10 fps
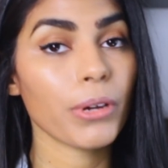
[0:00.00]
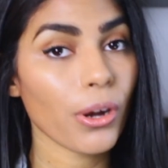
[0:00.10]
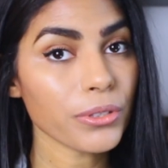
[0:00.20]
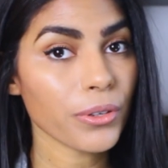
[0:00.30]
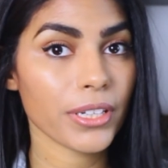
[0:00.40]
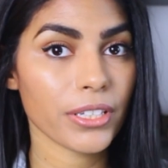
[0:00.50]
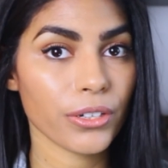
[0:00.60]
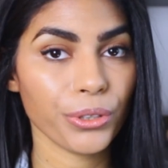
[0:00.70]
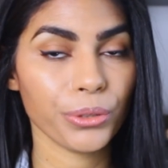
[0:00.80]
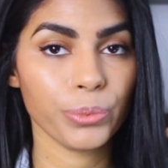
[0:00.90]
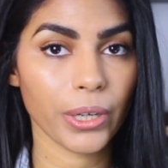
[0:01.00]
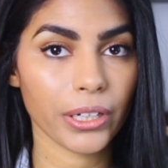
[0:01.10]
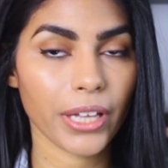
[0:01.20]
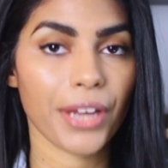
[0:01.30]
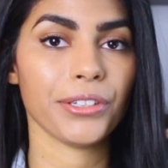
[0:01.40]
but also get to know your
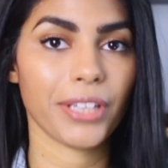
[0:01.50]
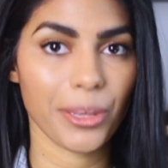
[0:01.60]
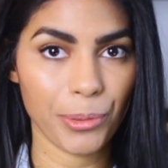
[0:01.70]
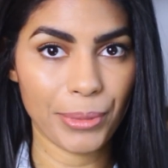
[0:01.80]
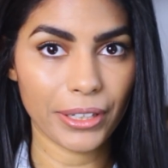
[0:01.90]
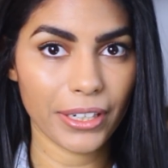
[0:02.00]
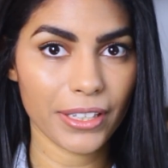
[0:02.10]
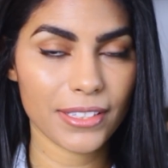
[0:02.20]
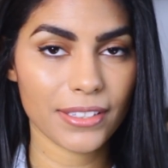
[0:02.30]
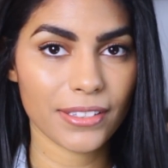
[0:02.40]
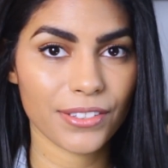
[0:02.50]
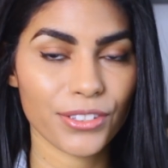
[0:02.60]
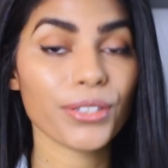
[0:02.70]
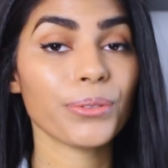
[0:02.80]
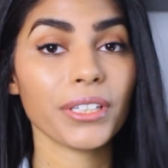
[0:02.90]
work and your capabilities.
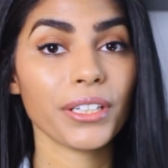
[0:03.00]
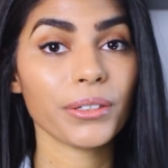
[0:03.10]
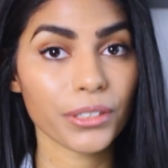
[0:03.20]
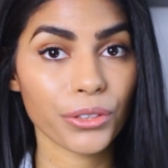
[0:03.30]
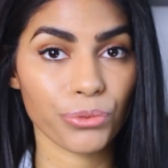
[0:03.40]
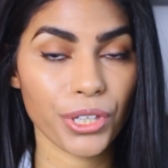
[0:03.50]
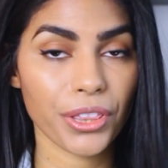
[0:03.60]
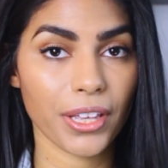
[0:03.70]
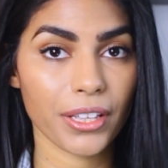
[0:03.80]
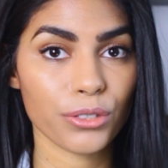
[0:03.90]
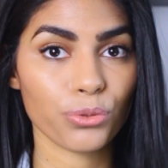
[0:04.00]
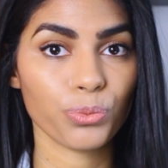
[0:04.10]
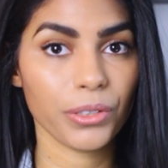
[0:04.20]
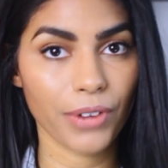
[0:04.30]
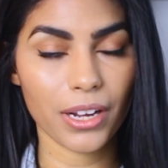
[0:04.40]
So here are 3 things
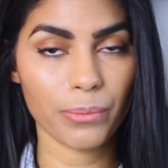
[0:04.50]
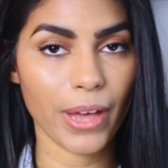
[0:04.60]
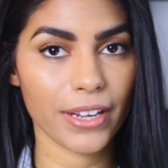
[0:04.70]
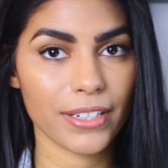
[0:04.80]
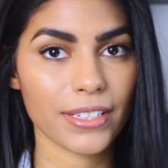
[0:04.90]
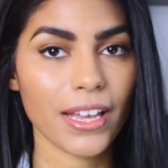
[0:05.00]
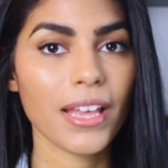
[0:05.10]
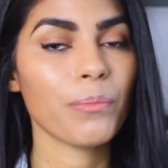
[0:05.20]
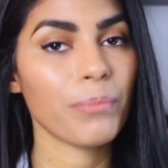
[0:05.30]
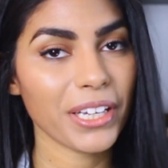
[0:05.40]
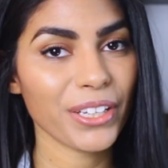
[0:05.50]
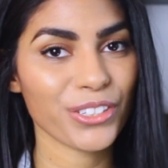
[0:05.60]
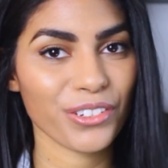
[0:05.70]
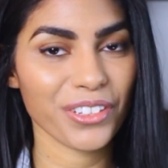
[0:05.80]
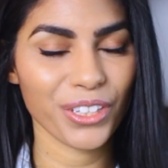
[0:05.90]
we recommend making
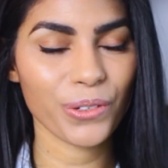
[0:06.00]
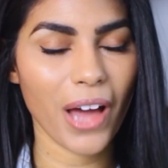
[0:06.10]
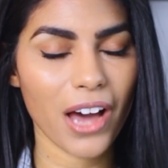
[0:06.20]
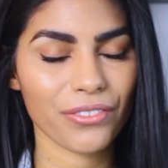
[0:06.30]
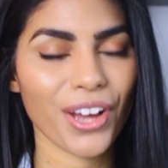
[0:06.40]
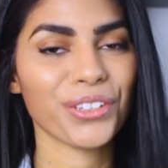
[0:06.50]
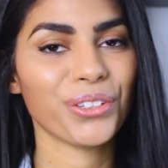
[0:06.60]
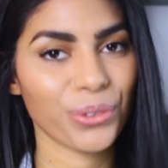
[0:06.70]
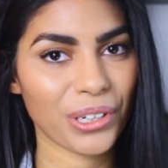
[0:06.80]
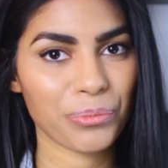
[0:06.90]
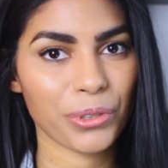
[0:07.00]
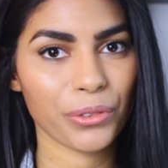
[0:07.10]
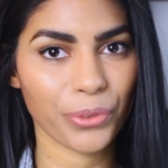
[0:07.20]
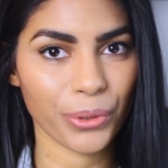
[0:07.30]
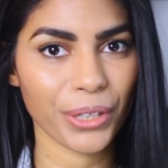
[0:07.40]
sure that you have on your
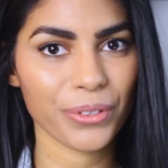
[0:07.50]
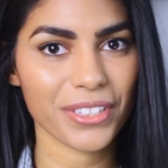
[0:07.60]
portfolio